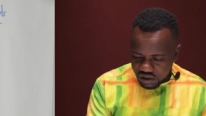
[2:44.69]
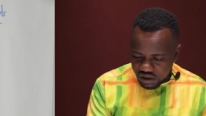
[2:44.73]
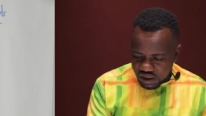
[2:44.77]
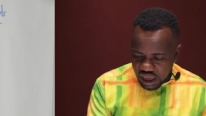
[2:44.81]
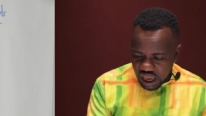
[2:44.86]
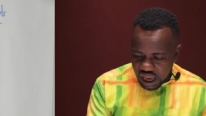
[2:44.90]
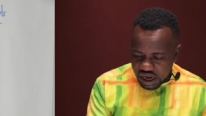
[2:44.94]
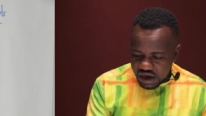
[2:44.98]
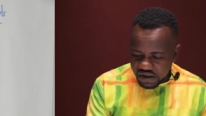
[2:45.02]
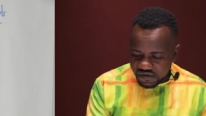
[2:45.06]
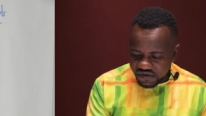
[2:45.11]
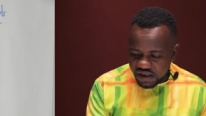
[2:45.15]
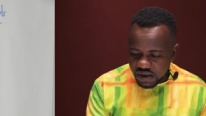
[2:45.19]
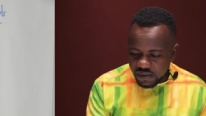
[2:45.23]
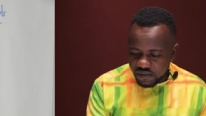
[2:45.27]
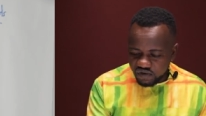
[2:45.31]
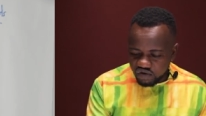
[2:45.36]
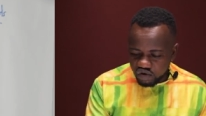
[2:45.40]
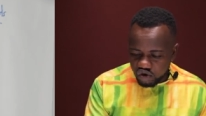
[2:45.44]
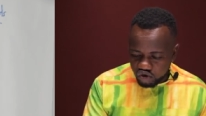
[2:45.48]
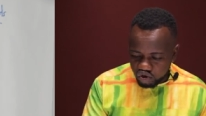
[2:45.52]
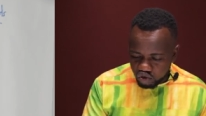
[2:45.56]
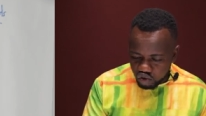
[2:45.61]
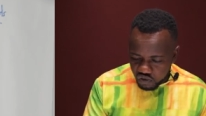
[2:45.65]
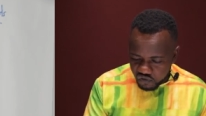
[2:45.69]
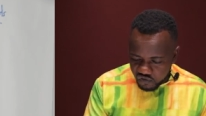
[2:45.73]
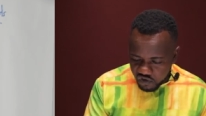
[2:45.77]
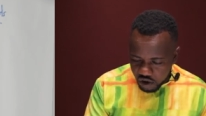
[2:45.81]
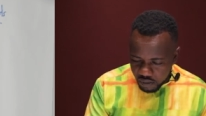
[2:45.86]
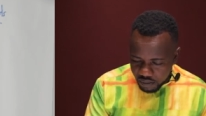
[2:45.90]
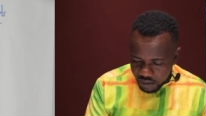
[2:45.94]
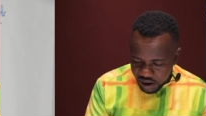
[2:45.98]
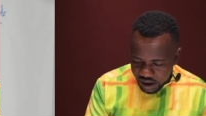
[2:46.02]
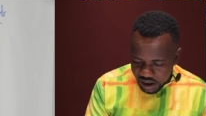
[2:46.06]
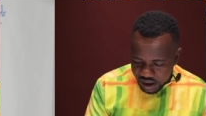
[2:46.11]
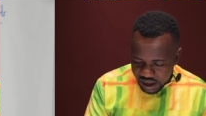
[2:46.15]
they are the same so it will
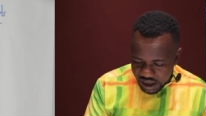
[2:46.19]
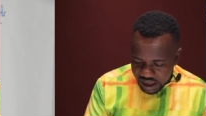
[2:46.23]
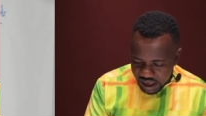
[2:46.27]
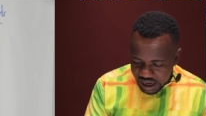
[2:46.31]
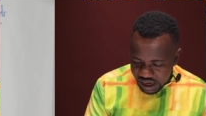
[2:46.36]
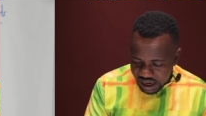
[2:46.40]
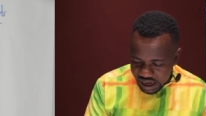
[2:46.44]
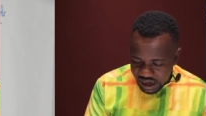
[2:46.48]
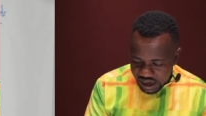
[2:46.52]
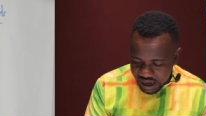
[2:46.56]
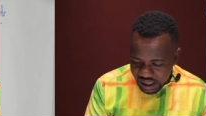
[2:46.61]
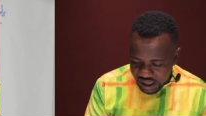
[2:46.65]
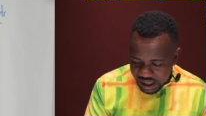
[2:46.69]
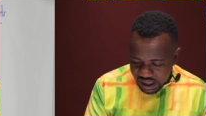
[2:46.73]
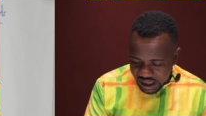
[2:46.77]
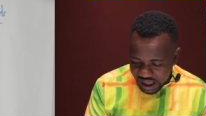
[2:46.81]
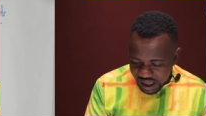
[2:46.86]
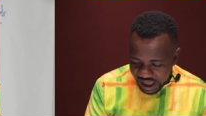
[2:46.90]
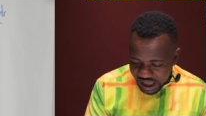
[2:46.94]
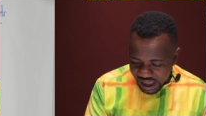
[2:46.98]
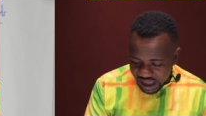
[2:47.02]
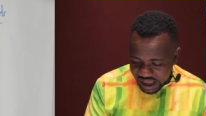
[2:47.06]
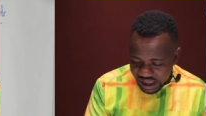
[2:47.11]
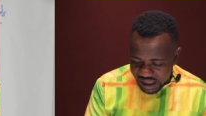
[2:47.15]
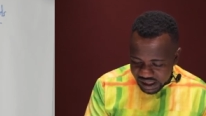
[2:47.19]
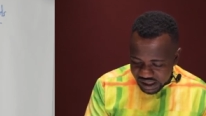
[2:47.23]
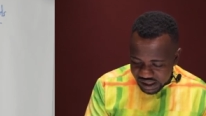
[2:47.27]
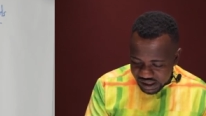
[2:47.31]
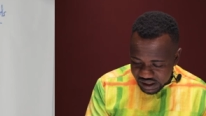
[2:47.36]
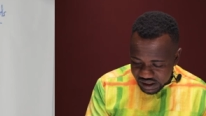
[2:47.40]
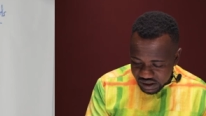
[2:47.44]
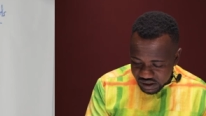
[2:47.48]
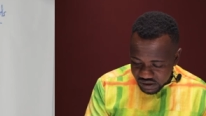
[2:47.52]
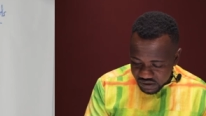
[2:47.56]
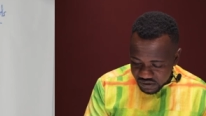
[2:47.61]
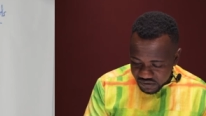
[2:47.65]
form
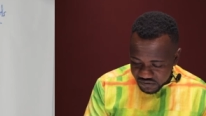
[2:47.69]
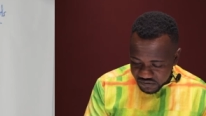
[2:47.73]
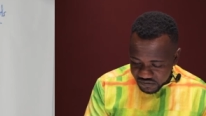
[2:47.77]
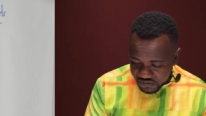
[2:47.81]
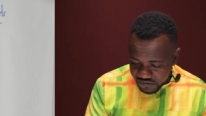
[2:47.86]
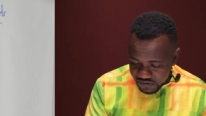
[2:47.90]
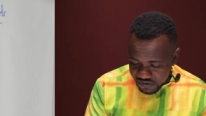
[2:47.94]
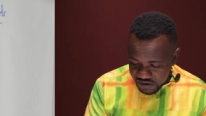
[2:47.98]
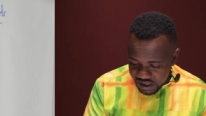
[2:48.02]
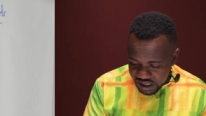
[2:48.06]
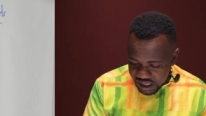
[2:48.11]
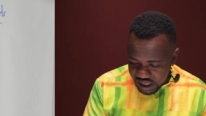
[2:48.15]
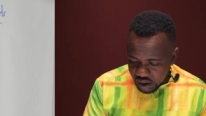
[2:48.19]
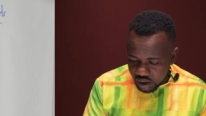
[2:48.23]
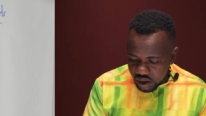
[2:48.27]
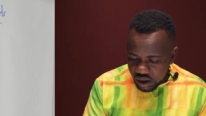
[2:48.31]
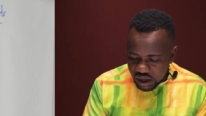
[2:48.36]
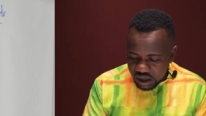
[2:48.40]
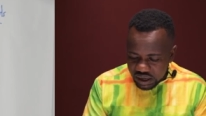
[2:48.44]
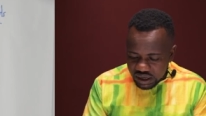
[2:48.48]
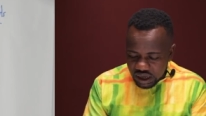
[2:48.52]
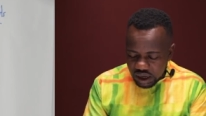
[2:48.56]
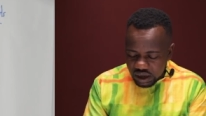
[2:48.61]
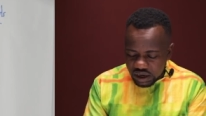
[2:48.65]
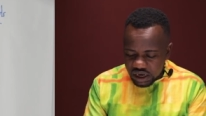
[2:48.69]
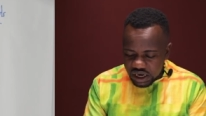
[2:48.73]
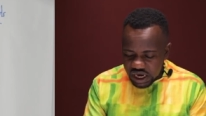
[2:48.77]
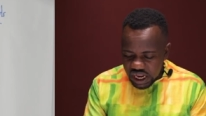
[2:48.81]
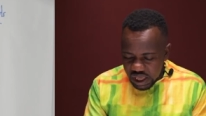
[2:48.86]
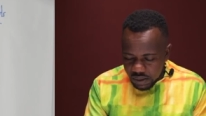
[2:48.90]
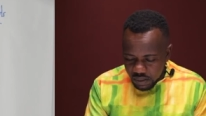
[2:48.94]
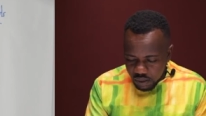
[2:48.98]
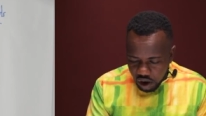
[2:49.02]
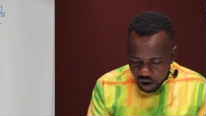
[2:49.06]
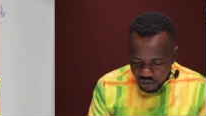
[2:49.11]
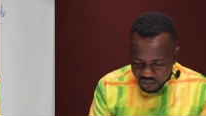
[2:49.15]
LiCl now the
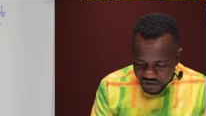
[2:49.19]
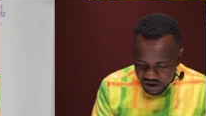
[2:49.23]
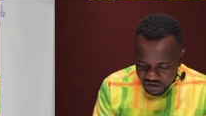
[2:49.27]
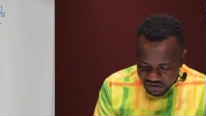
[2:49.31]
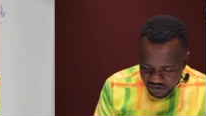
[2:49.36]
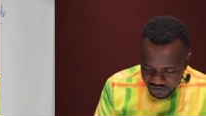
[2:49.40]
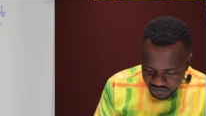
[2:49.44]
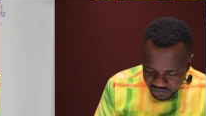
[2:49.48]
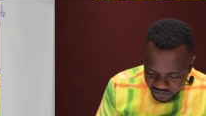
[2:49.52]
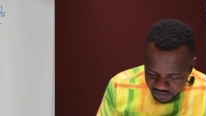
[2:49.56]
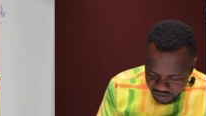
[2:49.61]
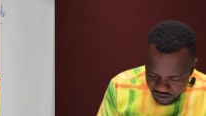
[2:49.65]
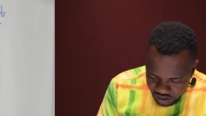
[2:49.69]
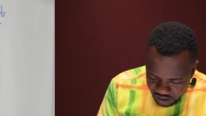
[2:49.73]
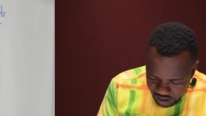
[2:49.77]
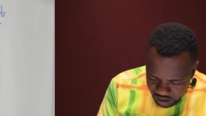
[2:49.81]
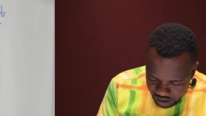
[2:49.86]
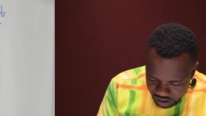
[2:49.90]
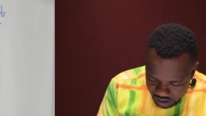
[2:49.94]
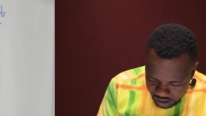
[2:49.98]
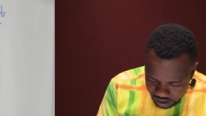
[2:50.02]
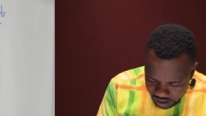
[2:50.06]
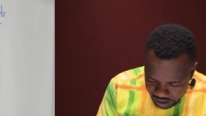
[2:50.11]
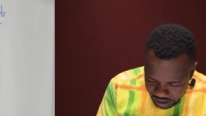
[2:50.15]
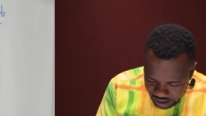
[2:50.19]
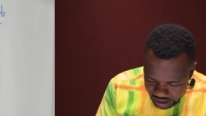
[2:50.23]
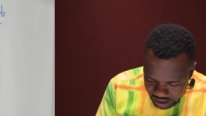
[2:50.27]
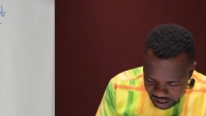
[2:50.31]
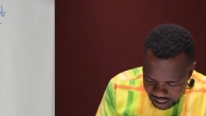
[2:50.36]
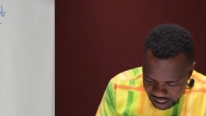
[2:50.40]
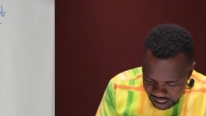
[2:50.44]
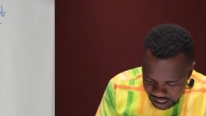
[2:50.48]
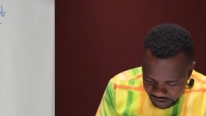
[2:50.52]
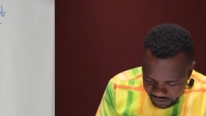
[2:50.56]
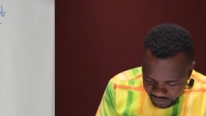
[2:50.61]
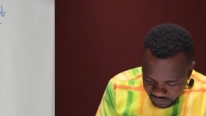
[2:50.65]
name of this is
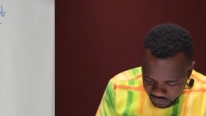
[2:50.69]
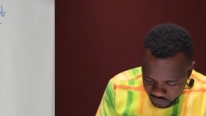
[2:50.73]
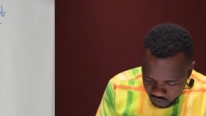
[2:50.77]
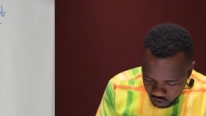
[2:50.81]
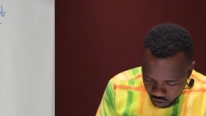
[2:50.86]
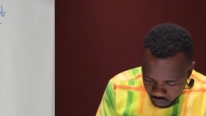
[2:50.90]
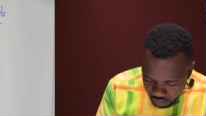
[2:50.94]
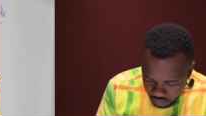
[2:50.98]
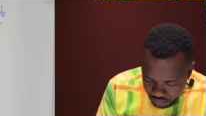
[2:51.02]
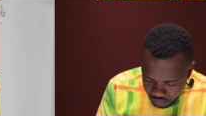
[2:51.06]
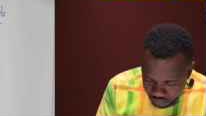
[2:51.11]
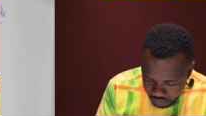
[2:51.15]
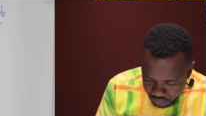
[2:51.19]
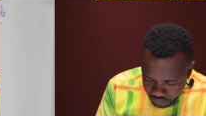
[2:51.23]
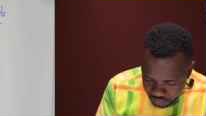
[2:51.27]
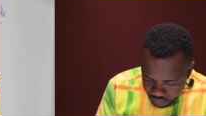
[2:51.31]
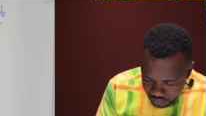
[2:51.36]
lithium